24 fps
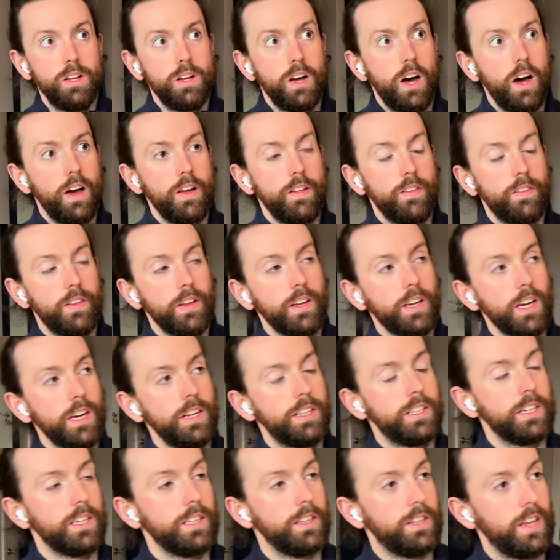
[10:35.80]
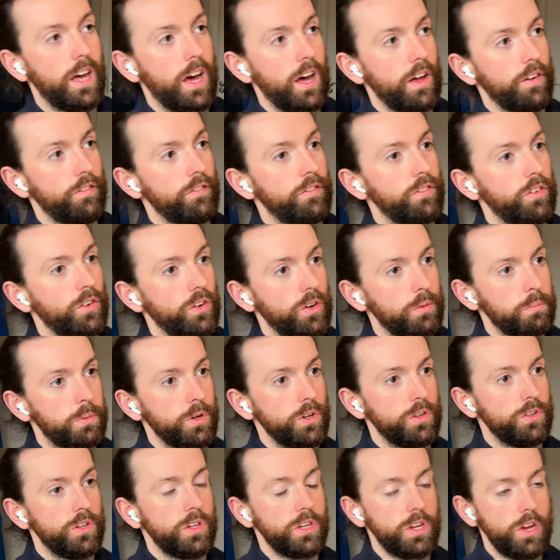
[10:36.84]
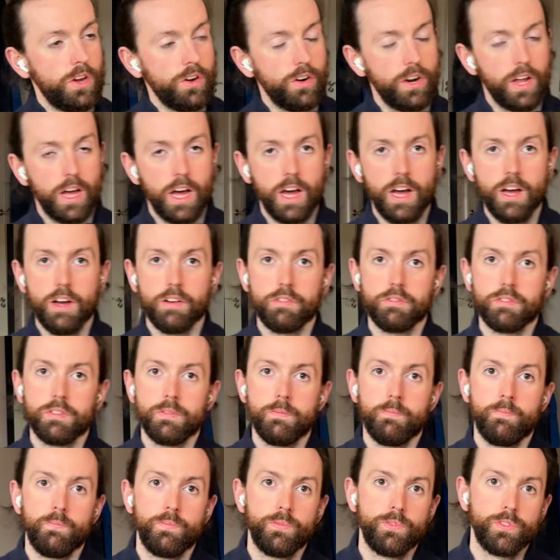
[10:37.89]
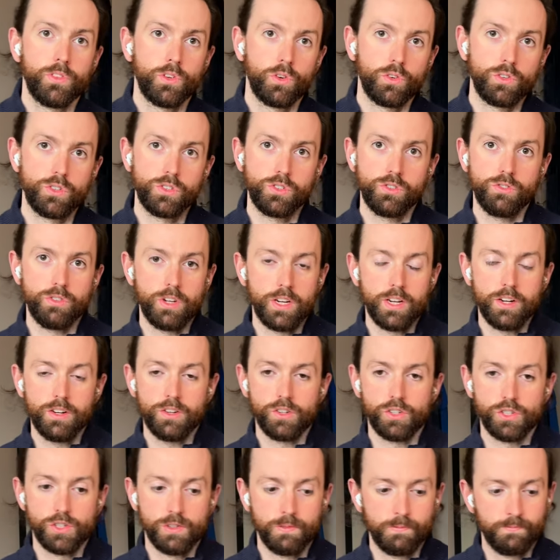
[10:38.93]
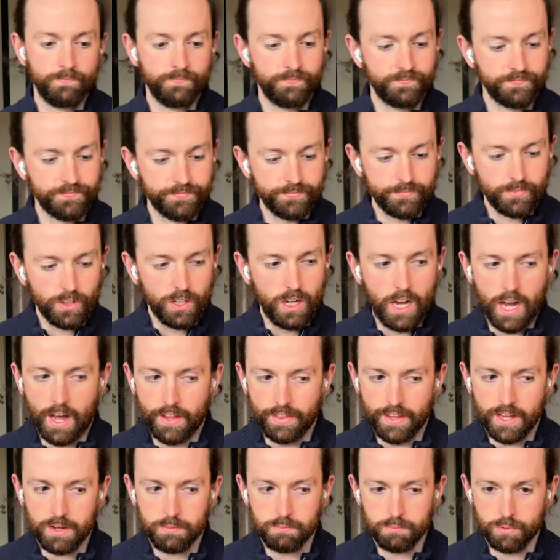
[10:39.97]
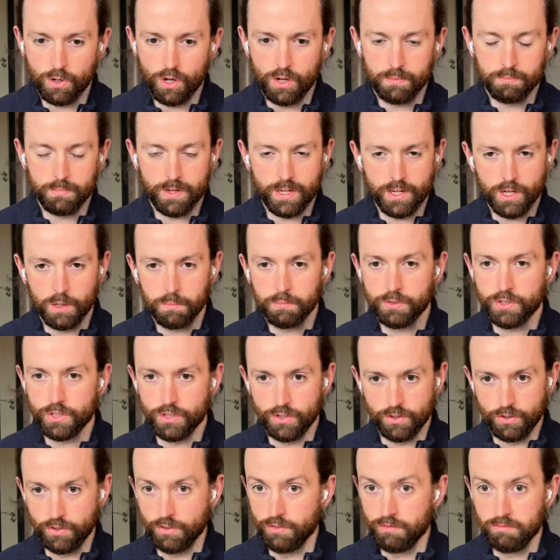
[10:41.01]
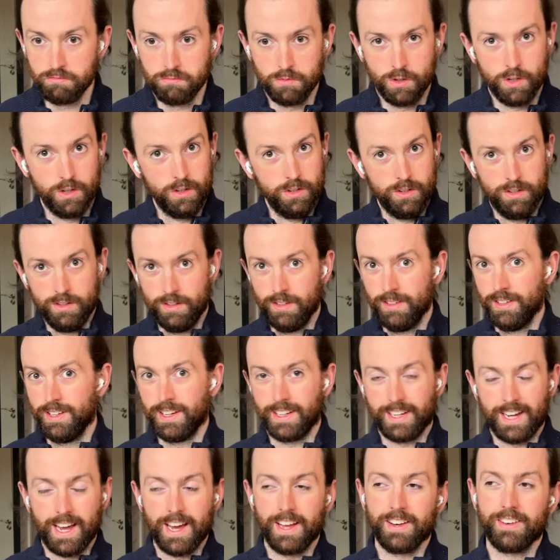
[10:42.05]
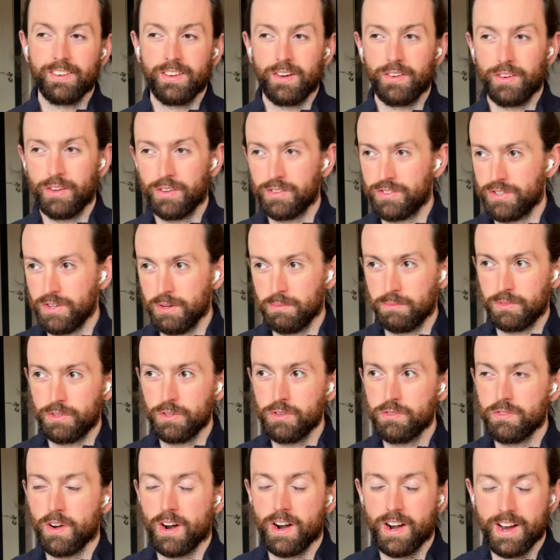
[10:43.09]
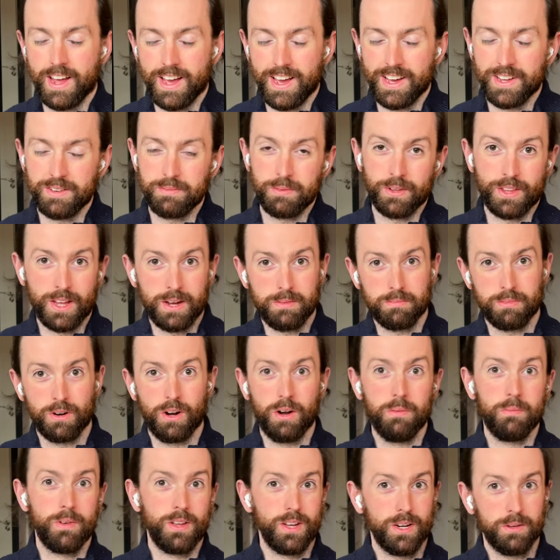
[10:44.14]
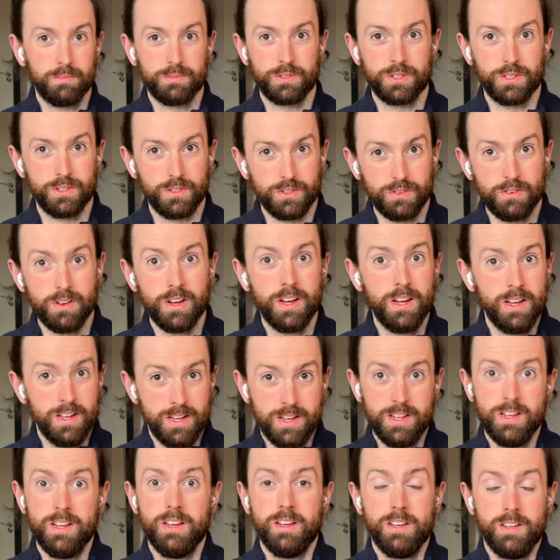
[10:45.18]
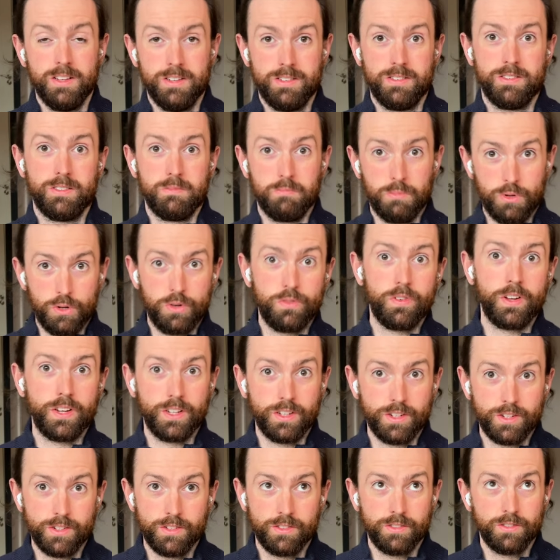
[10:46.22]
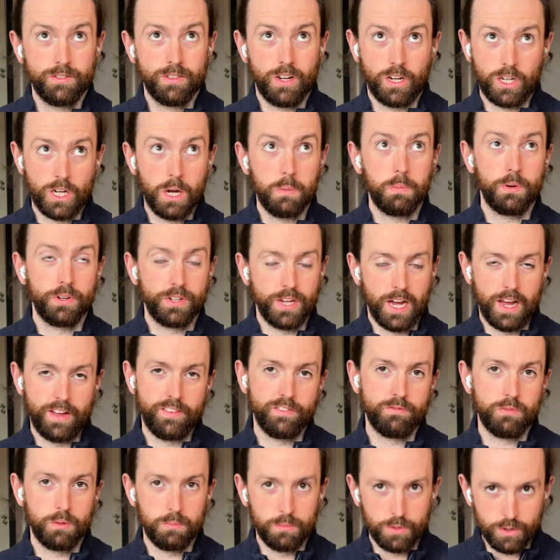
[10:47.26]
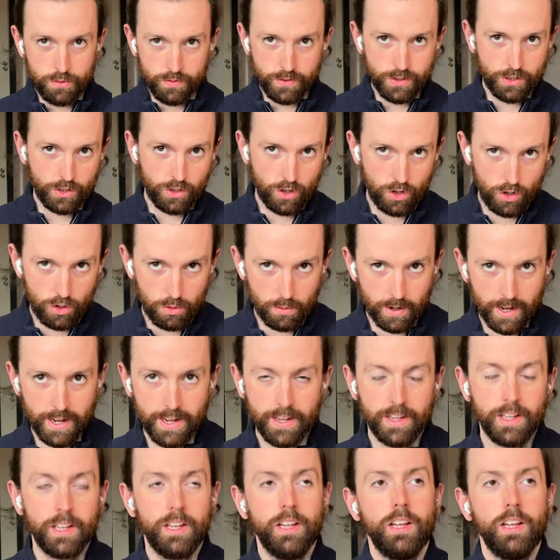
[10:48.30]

I think I did that for about a year and a half or 2 years. And that brought me up to, again, I'll not jump too far ahead, but that brought me up to moving a couple of times, but moving to Galway,